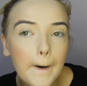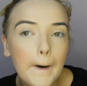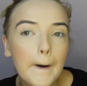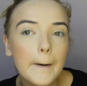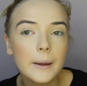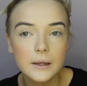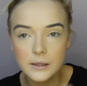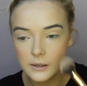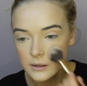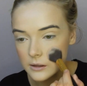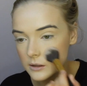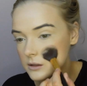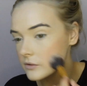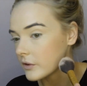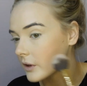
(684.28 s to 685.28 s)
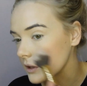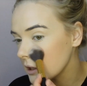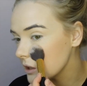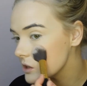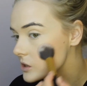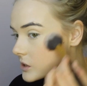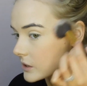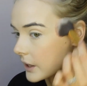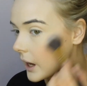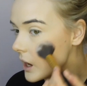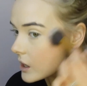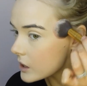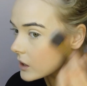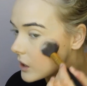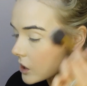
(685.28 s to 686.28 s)
Ugh.
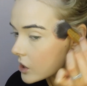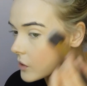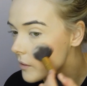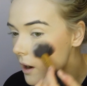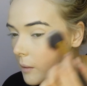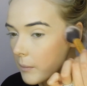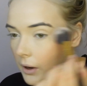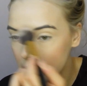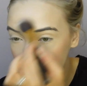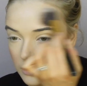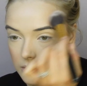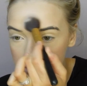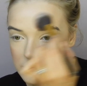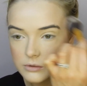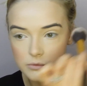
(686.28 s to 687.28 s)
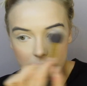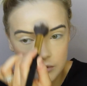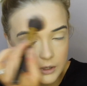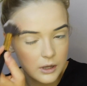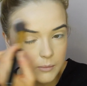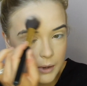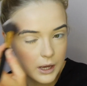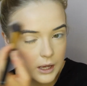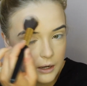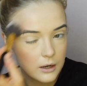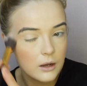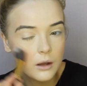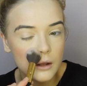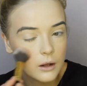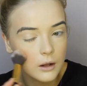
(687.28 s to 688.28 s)
Foundation's caking around my nose really
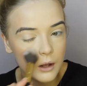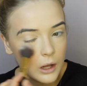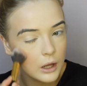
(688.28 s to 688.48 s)
bad.